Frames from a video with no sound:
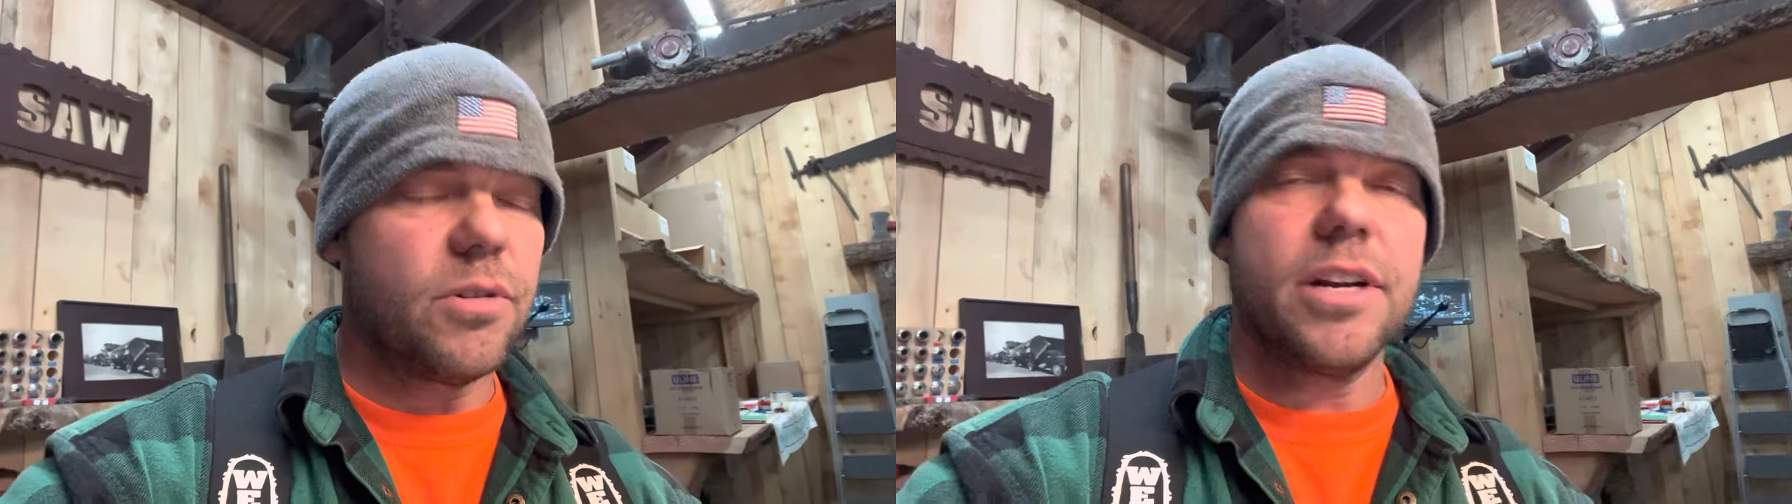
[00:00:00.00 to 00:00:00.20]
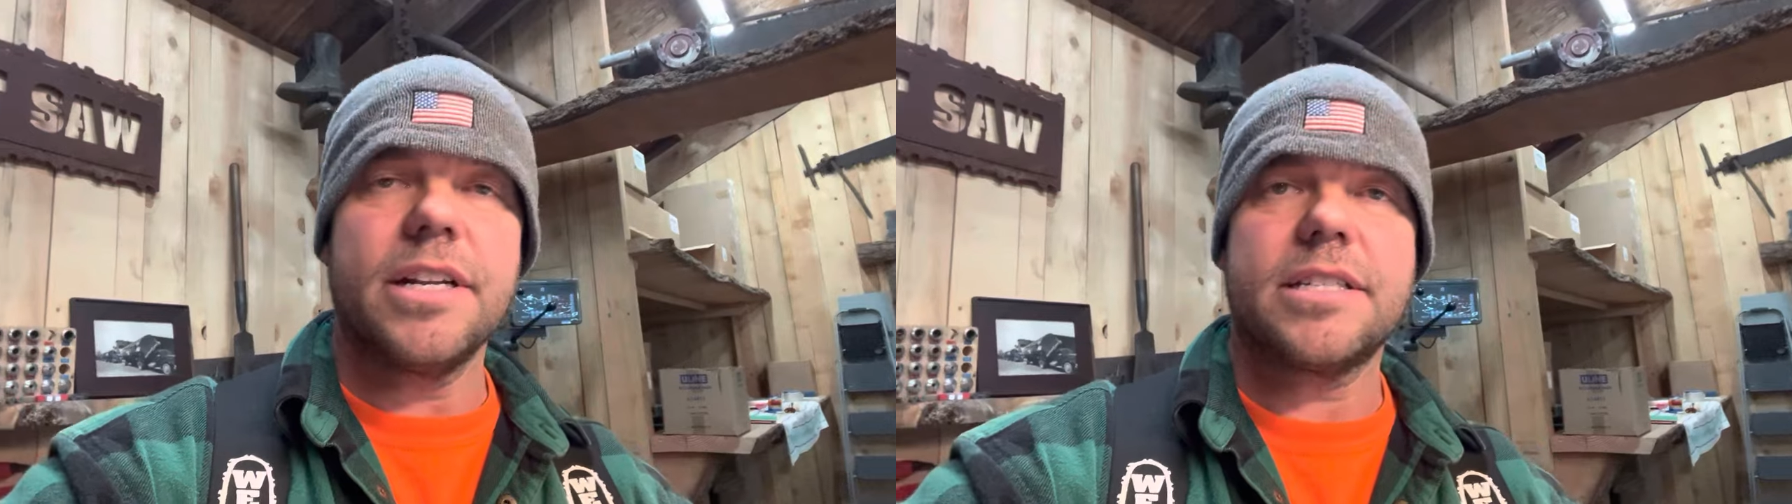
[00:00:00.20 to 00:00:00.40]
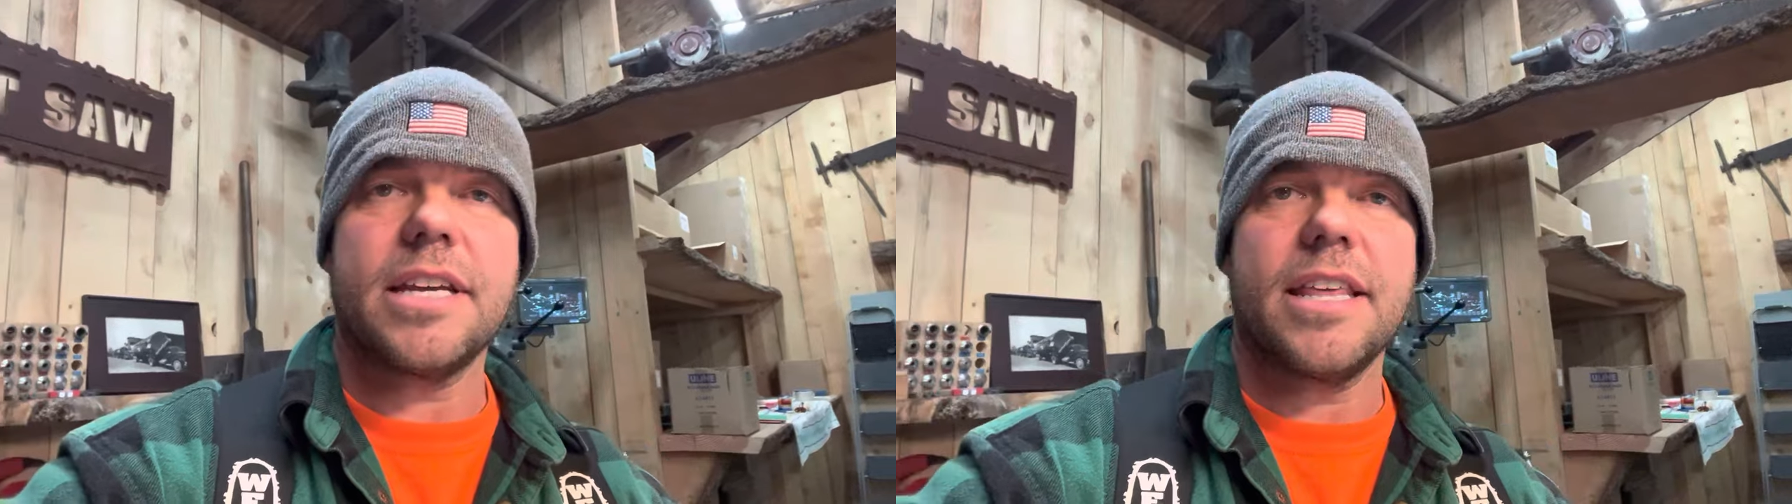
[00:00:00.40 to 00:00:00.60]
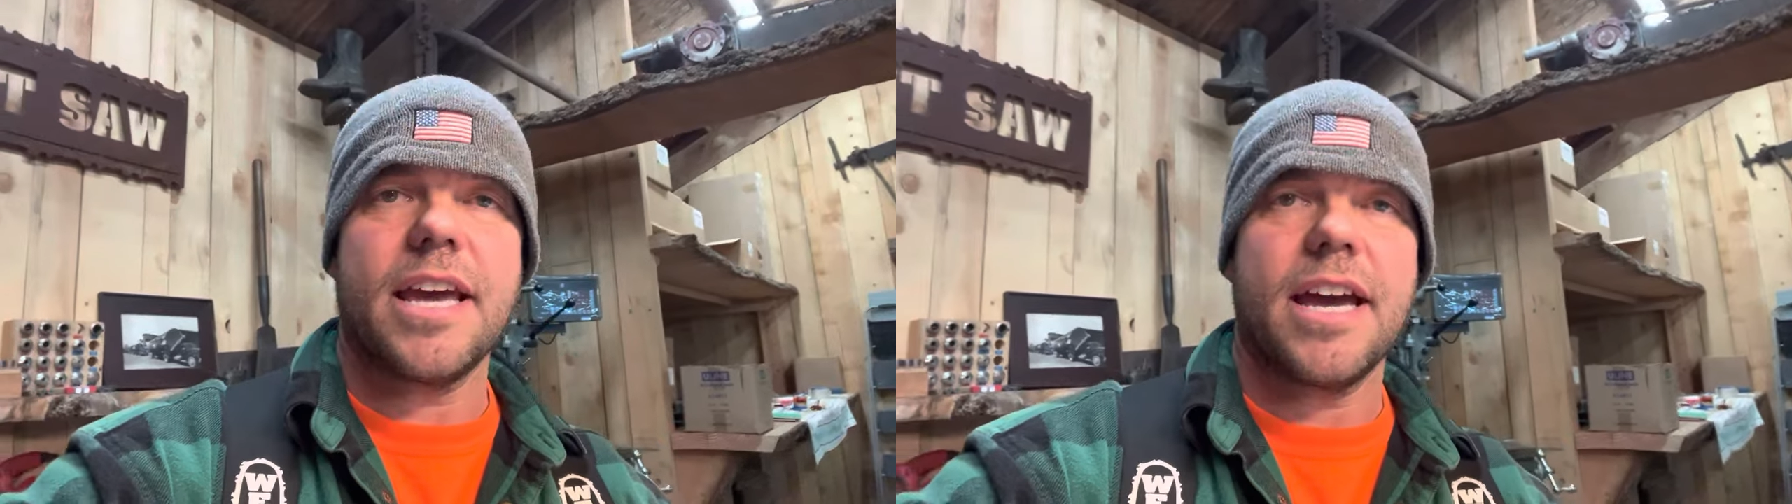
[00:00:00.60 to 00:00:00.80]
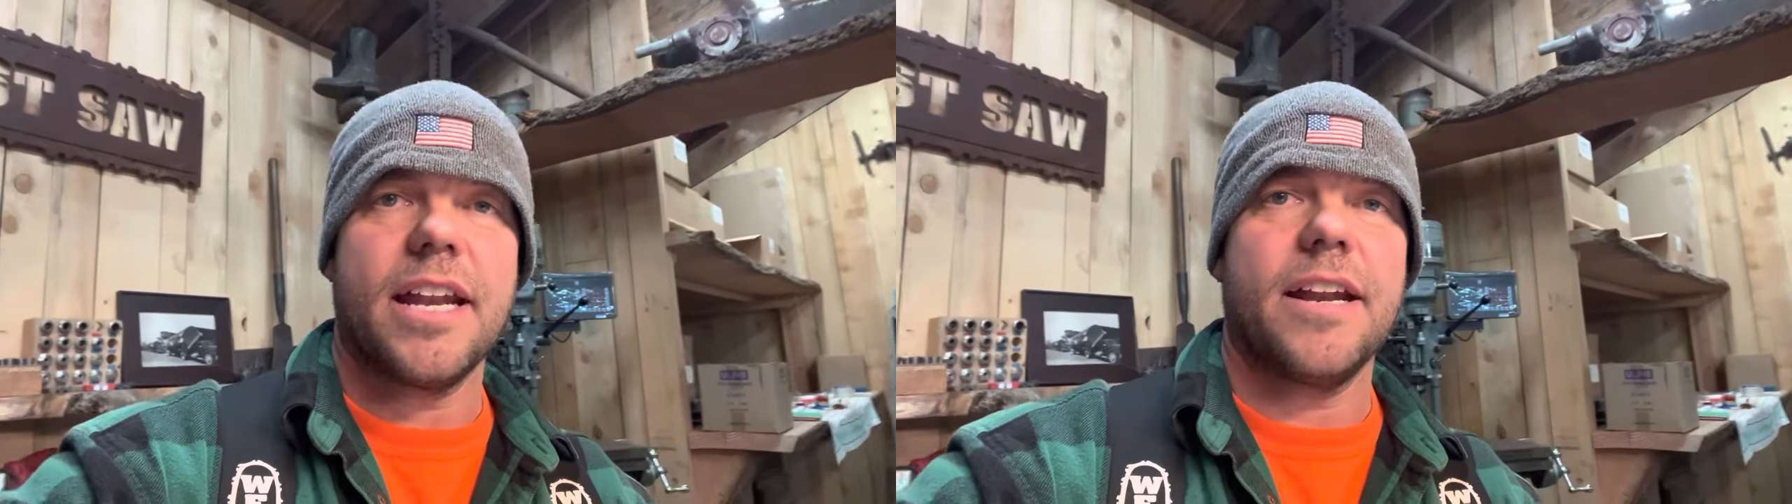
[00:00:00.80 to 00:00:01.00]
wanted to say
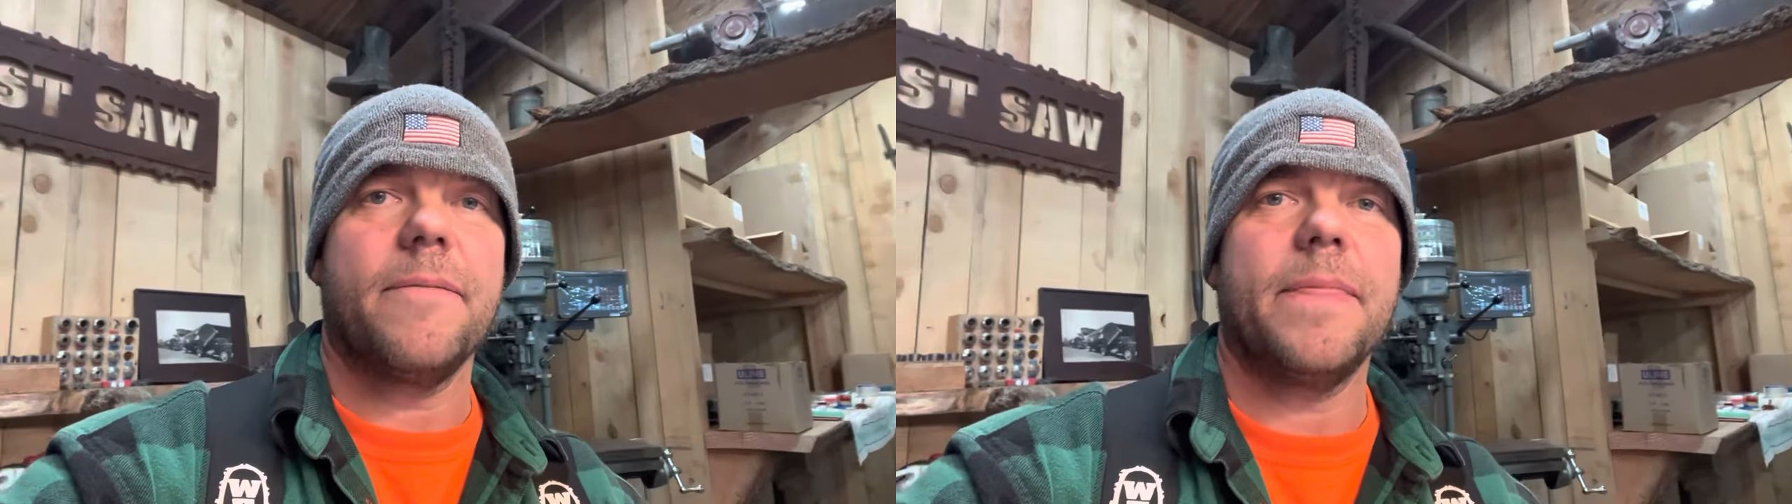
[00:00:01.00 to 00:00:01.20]
that.